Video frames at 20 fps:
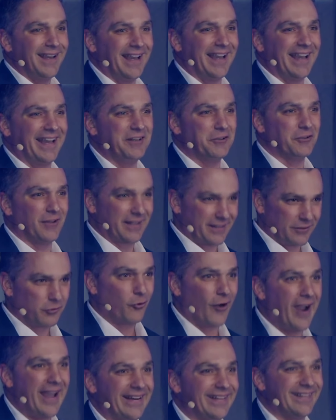And you're like,
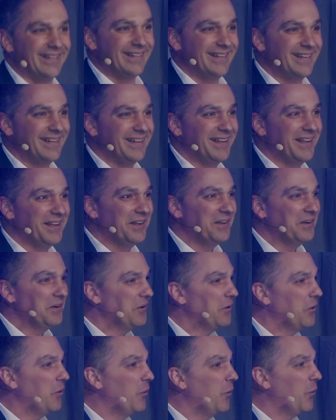great.
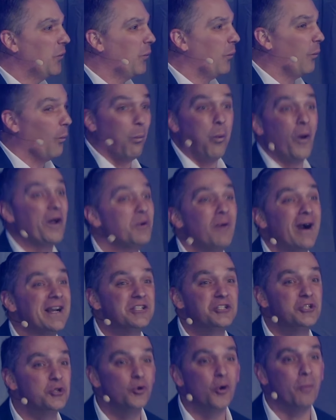What do I
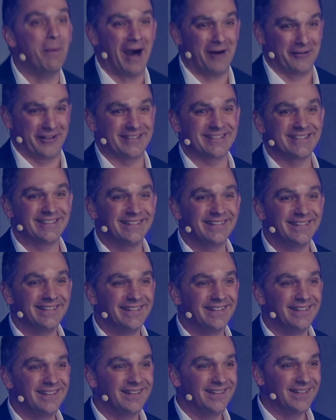do about it?
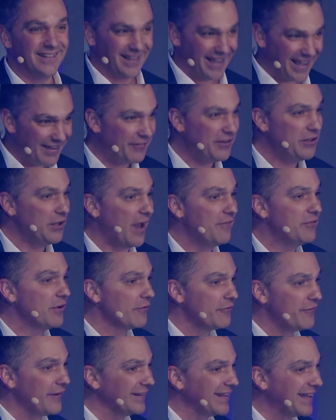Have, any, have you ever
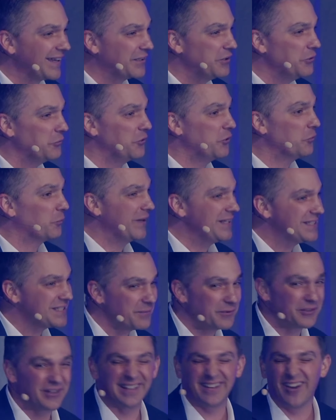felt like you, you read
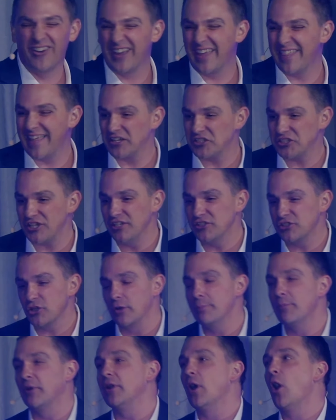something, you're like, okay, that changed
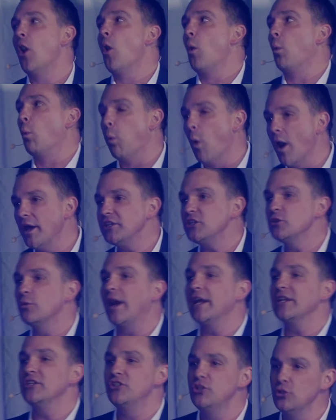occurring, but what do
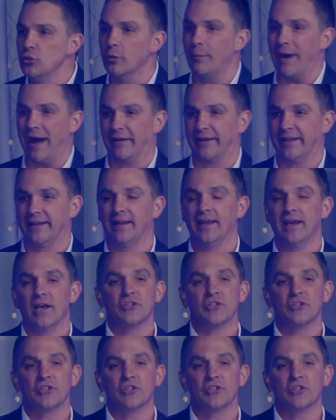I do about it?